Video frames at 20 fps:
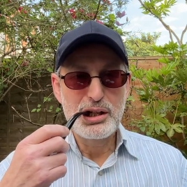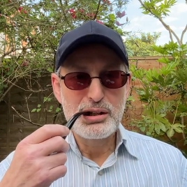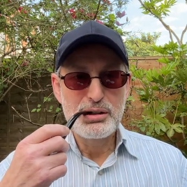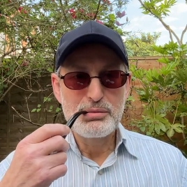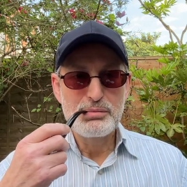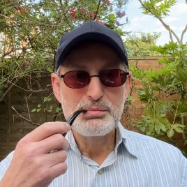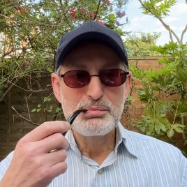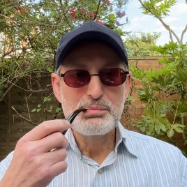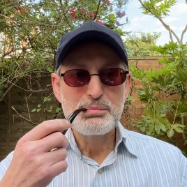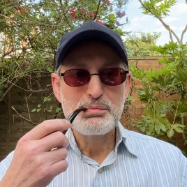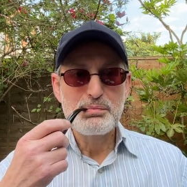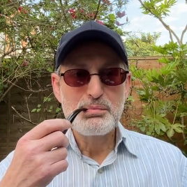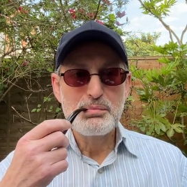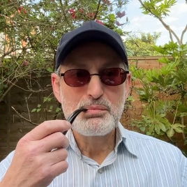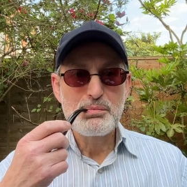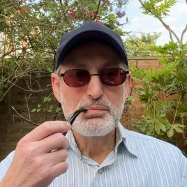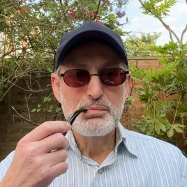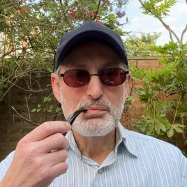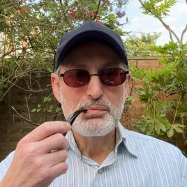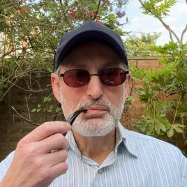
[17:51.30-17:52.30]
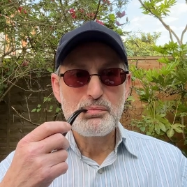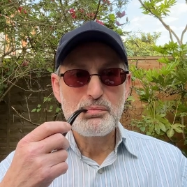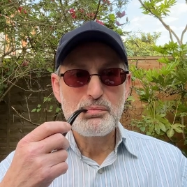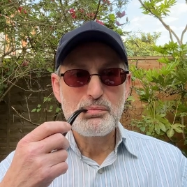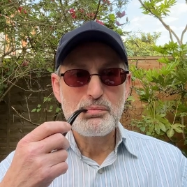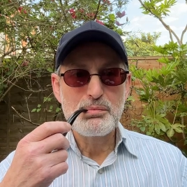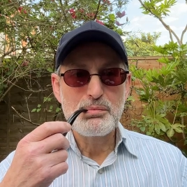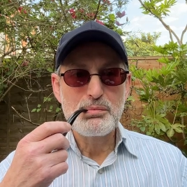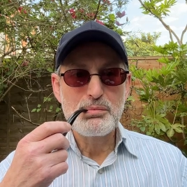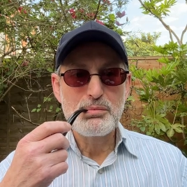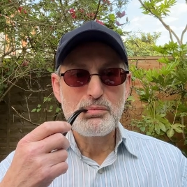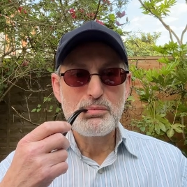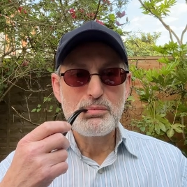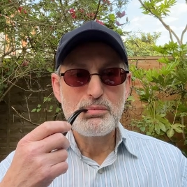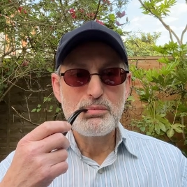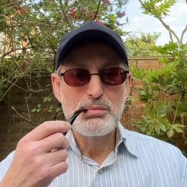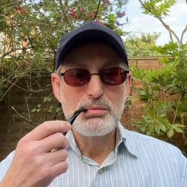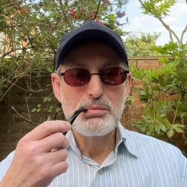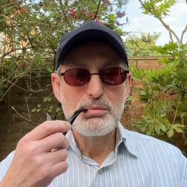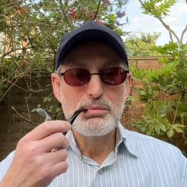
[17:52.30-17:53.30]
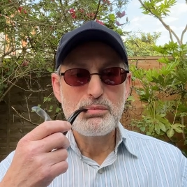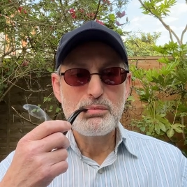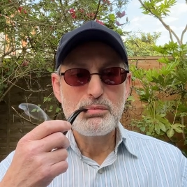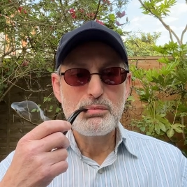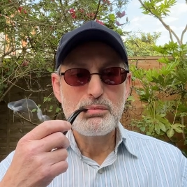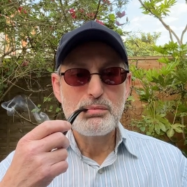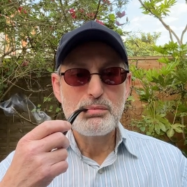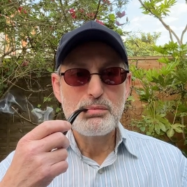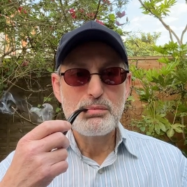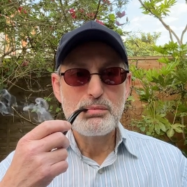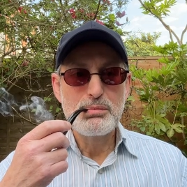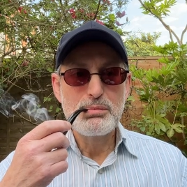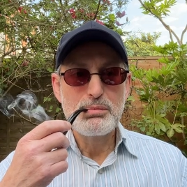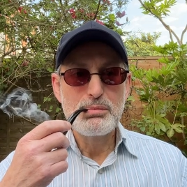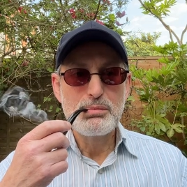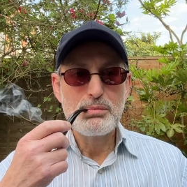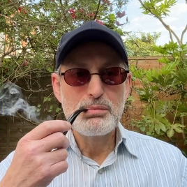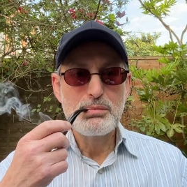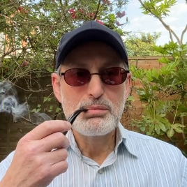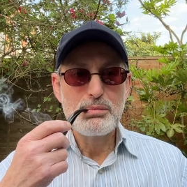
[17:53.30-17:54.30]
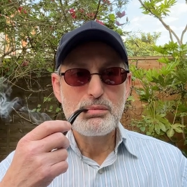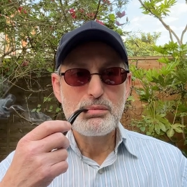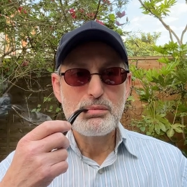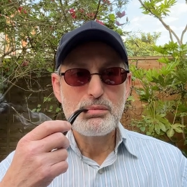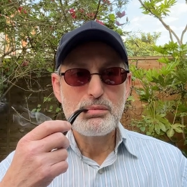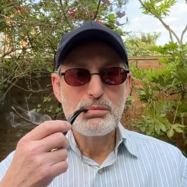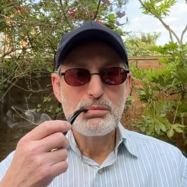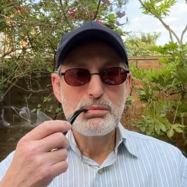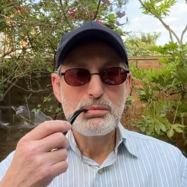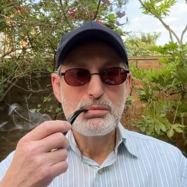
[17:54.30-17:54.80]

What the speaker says: Nothing is said.